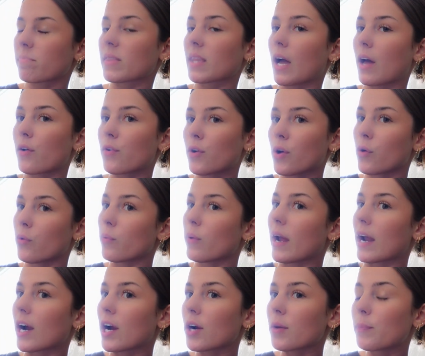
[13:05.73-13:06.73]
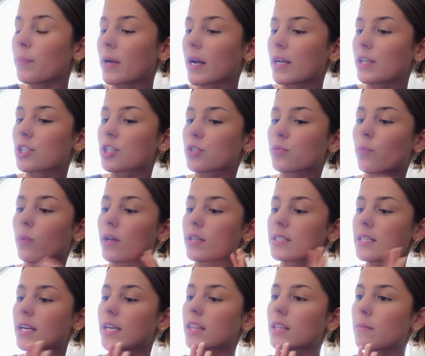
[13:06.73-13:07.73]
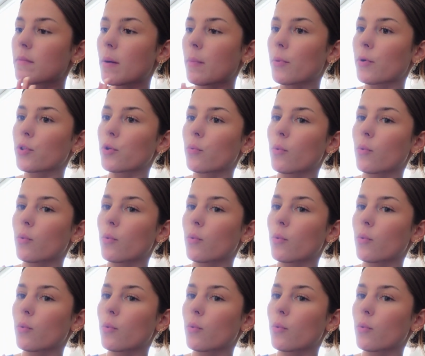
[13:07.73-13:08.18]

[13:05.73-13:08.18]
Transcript: I don't know where, but I just want to get them up on the